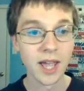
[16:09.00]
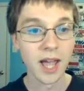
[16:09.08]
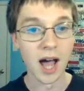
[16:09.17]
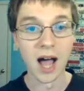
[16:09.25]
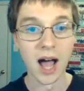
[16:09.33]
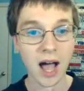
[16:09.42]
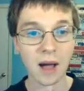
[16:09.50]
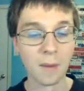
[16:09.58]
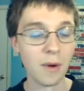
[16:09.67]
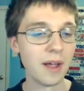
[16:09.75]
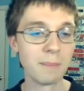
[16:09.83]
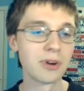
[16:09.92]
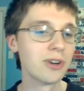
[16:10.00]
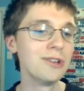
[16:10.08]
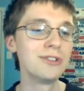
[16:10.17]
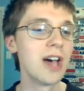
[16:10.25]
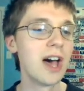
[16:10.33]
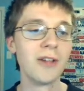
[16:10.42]

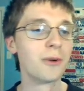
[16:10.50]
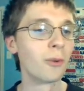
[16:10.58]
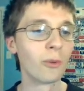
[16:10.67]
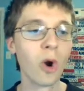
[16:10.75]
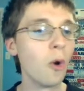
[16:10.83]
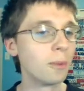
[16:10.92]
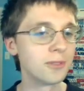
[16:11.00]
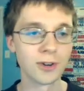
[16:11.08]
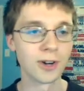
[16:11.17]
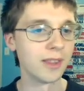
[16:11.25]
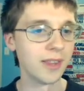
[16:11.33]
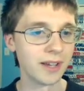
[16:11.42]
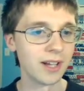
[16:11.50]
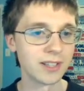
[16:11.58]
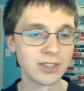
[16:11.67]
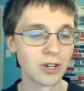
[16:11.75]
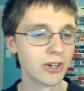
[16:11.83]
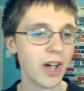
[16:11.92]
Purdue's not on the ropes or anything. Like,
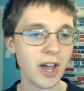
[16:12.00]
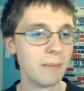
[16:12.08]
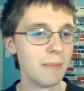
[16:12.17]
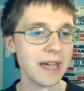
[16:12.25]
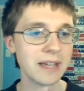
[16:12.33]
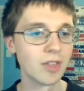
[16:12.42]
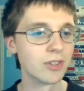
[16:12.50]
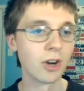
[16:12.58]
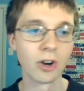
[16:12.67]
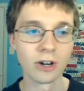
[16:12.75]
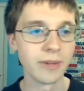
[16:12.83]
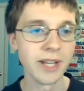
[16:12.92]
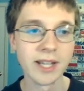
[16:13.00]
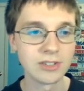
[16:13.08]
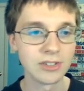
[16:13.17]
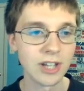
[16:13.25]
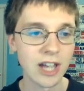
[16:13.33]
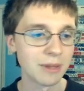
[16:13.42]
they're going to make the tournament
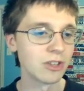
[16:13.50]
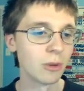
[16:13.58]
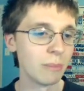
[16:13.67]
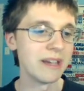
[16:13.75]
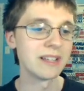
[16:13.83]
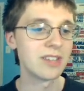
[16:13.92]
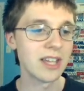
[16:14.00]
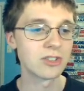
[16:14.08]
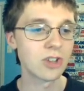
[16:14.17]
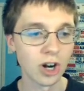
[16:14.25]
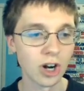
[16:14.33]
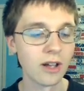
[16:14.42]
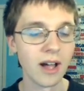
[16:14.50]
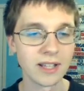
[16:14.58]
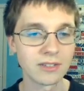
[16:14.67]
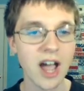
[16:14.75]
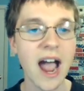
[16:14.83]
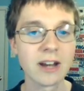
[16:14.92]
easily. I mean, their Big Ten tournament,
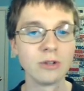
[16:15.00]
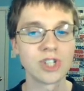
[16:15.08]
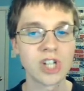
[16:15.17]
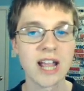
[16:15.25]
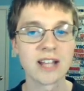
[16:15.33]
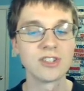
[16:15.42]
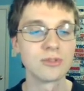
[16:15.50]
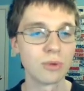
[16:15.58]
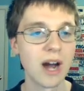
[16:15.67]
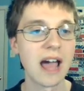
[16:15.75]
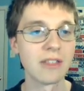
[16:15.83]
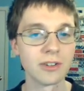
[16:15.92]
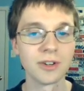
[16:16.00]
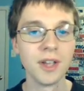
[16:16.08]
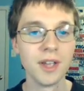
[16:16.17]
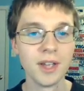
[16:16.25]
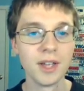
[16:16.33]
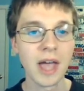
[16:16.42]
like title chances rather,
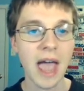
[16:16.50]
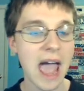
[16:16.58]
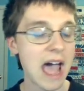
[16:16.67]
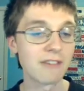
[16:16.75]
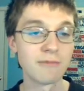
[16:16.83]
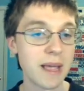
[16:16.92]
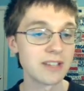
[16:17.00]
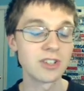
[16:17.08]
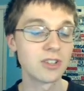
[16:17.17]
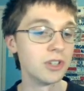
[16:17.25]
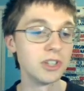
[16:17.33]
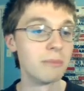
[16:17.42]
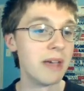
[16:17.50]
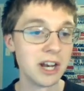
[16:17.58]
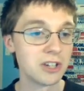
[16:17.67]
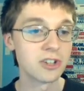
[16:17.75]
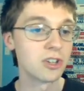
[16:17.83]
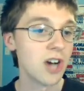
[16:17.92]
have basically
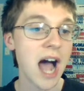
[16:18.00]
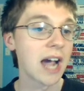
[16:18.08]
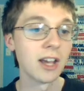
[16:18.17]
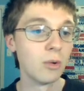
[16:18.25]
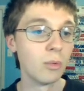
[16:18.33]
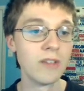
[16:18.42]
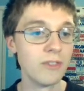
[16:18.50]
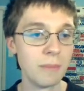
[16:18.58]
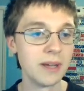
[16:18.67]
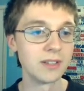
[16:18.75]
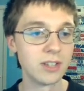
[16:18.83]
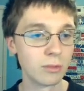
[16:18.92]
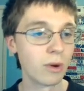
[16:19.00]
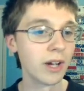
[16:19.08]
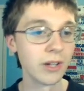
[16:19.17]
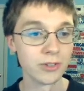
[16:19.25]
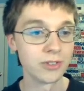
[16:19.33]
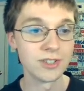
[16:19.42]
diminished. They're not going to win the Big Ten
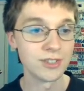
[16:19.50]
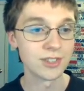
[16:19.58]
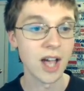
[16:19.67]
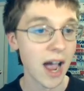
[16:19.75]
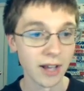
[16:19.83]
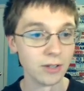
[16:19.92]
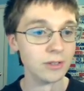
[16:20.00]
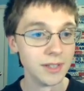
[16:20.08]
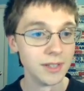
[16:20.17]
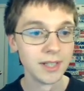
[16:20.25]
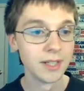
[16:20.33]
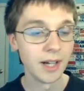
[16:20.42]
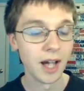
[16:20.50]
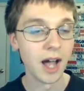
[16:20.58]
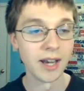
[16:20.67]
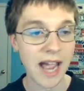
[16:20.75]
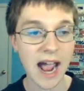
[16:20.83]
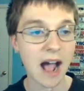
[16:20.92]
regular season title.
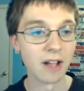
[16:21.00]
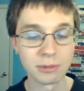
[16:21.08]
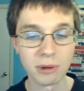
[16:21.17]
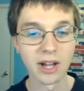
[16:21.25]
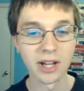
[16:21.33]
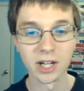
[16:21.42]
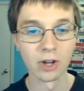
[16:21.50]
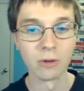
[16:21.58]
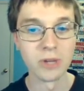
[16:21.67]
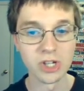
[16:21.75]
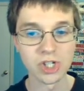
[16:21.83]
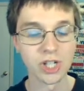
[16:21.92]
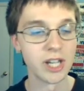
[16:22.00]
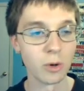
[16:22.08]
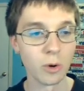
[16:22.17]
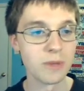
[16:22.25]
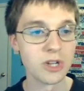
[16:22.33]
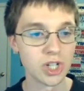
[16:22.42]
now. It's probably going to go to Michigan
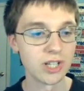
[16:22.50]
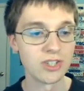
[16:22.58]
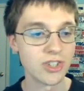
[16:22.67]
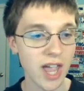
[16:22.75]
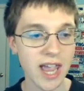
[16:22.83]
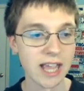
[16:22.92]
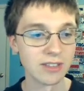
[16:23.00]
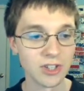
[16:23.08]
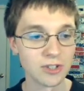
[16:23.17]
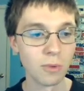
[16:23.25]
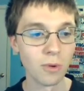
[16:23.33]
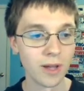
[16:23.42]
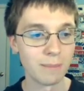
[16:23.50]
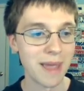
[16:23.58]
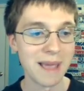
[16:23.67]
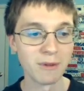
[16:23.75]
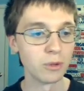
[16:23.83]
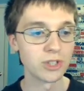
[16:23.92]
or Michigan State at this point,
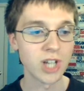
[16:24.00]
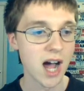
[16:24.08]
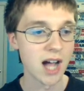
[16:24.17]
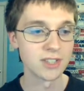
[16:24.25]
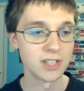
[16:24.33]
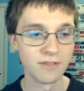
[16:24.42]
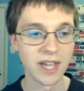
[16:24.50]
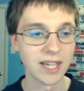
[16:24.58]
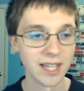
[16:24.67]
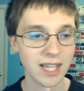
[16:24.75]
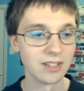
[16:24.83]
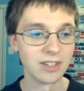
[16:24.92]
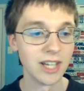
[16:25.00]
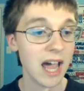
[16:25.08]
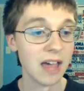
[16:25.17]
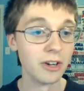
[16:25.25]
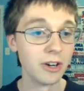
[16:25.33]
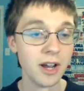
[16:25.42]
maybe Wisconsin if they can get it
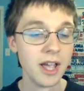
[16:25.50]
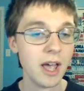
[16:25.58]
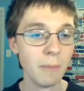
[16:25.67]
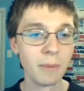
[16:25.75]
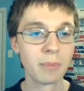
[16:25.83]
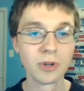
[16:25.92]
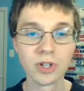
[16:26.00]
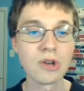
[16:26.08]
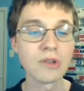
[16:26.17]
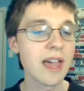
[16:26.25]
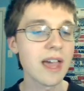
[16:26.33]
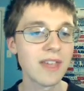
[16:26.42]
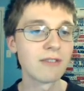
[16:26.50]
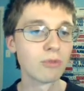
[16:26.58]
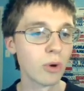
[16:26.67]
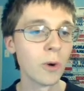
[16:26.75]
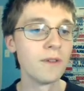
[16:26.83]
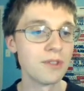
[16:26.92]
together. But Purdue, they've
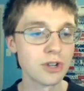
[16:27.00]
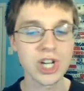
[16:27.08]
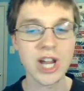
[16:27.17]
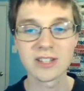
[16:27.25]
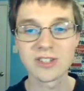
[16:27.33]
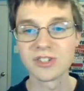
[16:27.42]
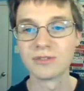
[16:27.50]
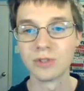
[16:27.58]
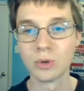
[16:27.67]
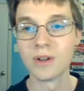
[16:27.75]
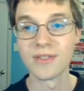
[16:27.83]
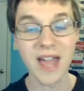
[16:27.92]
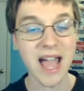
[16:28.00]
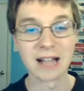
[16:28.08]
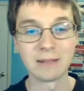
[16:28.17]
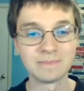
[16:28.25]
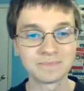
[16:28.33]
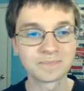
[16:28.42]
ruined their chances of doing
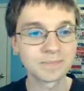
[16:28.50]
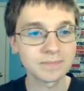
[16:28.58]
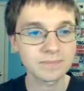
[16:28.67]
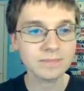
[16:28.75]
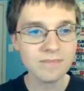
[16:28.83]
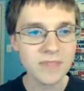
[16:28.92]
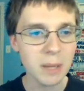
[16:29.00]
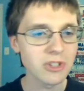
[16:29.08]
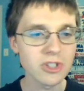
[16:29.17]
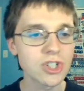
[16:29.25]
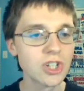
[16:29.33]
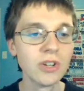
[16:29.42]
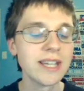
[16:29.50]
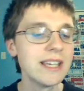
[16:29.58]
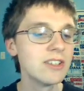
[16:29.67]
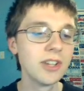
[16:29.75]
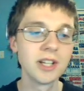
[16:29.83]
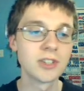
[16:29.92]
that. But they're still
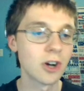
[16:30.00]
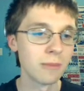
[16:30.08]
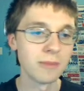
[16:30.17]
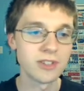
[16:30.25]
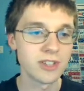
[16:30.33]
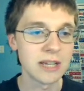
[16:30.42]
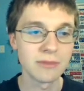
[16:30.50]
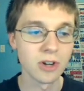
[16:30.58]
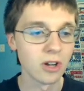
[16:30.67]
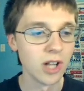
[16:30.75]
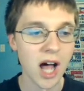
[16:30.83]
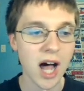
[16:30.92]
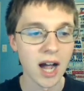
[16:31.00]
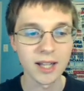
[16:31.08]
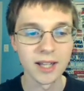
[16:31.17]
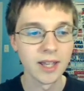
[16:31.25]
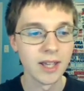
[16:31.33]
easily a tournament team. They're a lock.